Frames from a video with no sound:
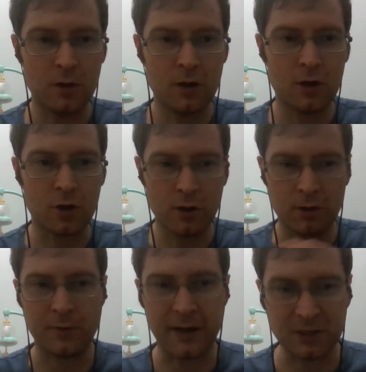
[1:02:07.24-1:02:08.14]

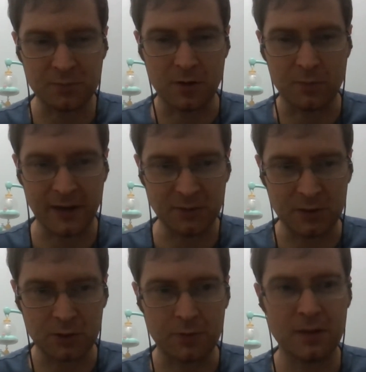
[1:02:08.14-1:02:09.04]
current
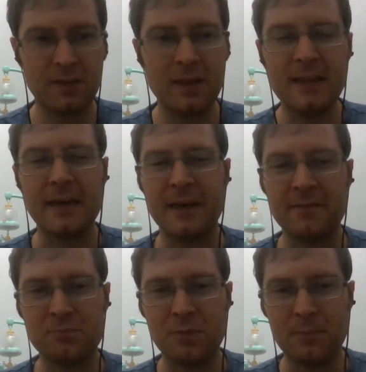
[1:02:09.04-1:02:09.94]
arrangements or the thing that
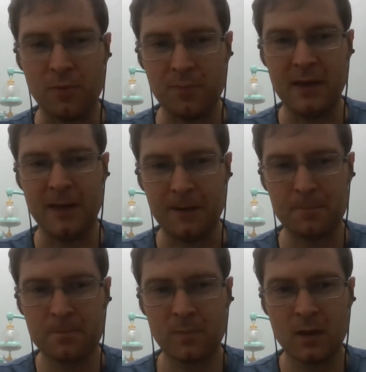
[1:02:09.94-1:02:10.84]
gives people
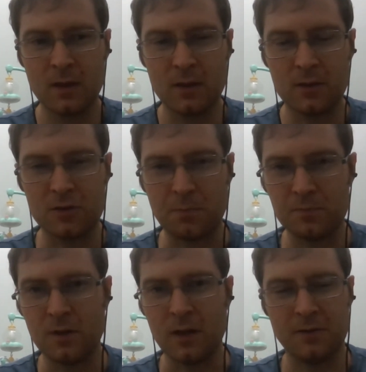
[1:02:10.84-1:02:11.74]
meaning to
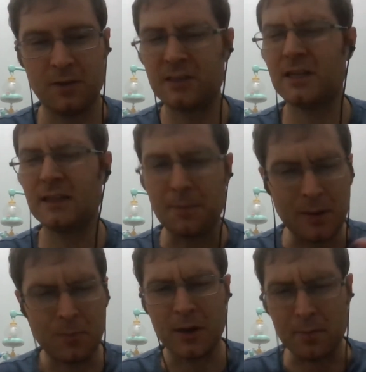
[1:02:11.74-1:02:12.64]
the extent that
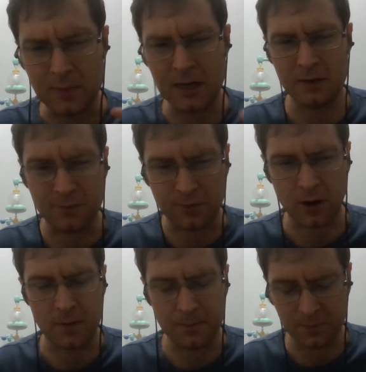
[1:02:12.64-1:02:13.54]
people get meaning
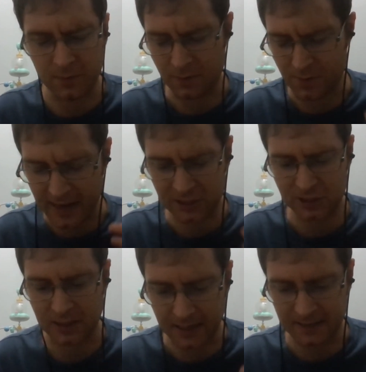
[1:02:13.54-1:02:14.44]
from
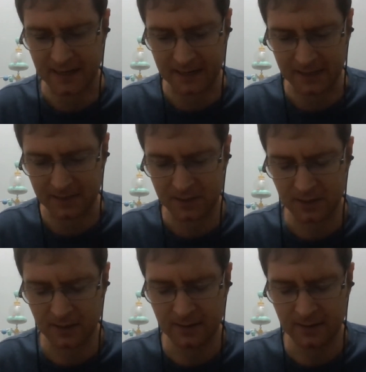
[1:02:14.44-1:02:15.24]
national identities.